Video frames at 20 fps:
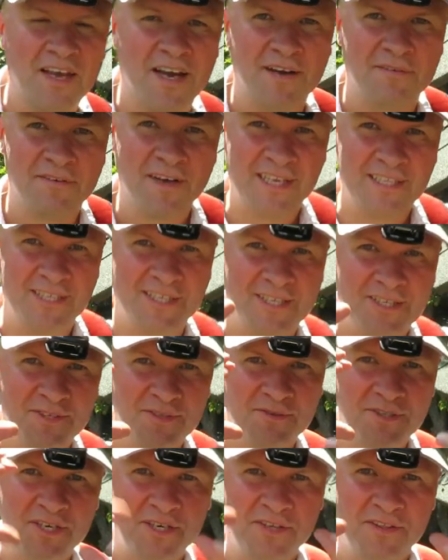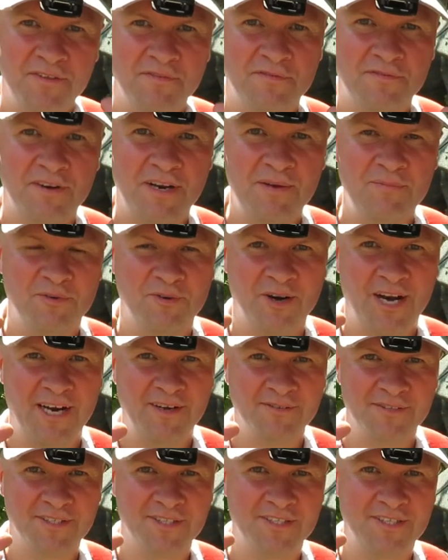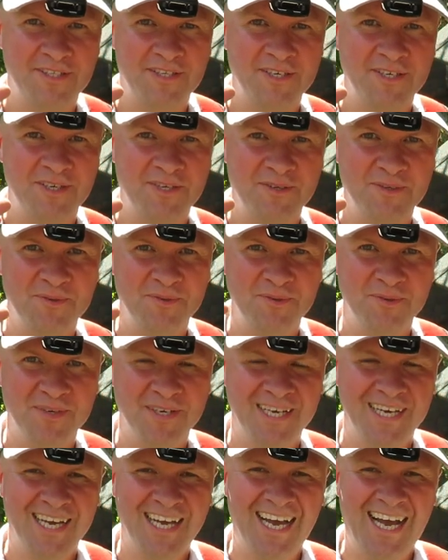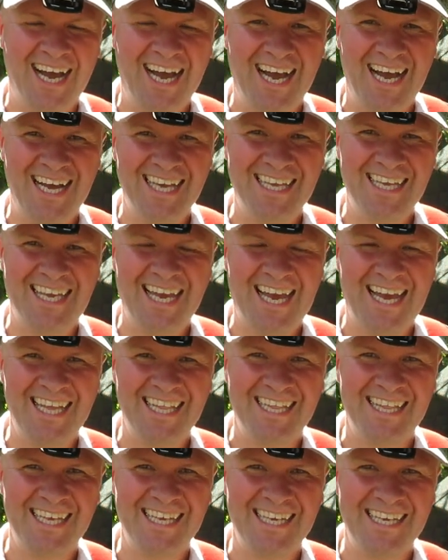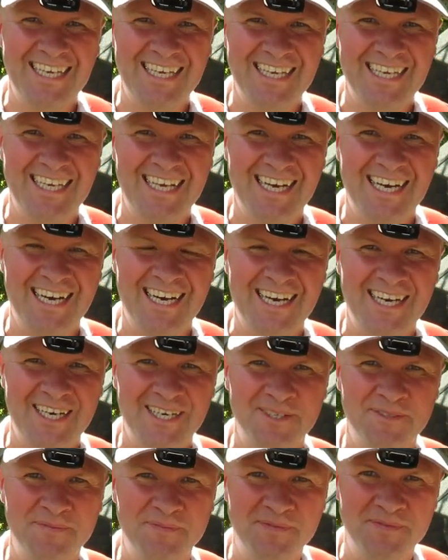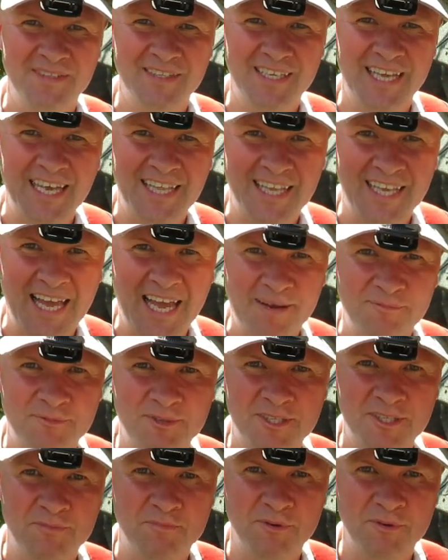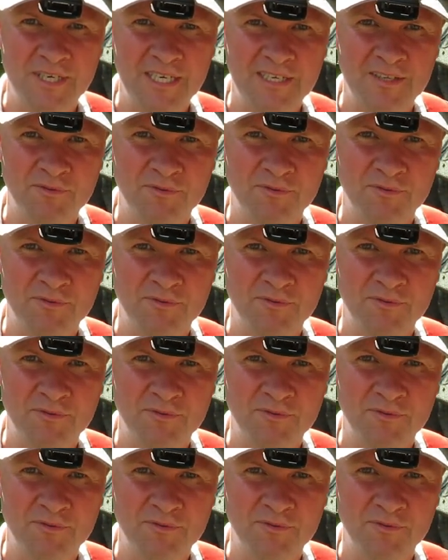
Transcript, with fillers: I've had to turn the frame around to get the um, get the camera to point